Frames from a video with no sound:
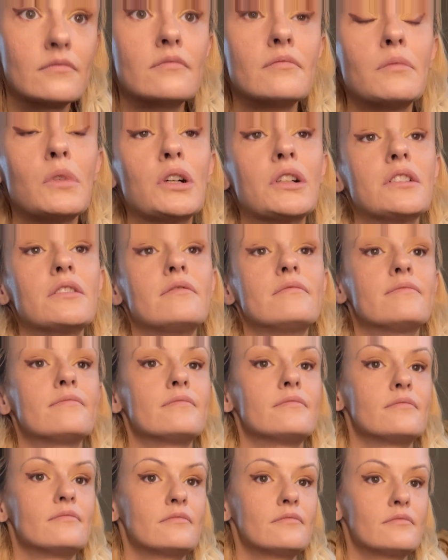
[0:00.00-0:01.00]
But
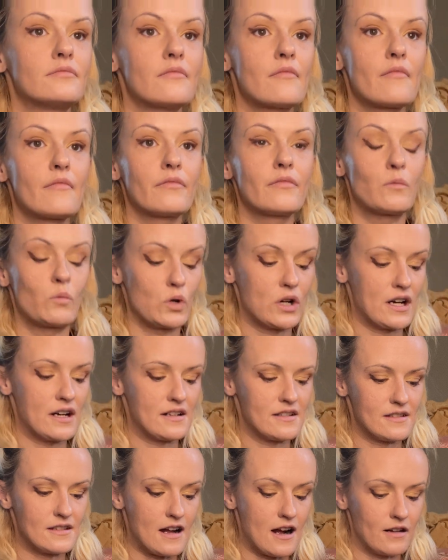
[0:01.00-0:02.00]
we're gonna
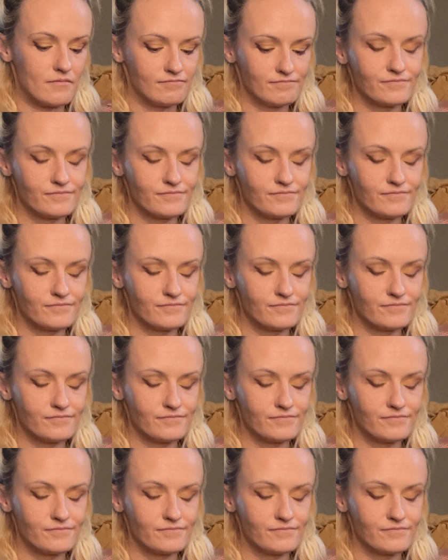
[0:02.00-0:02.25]
stop.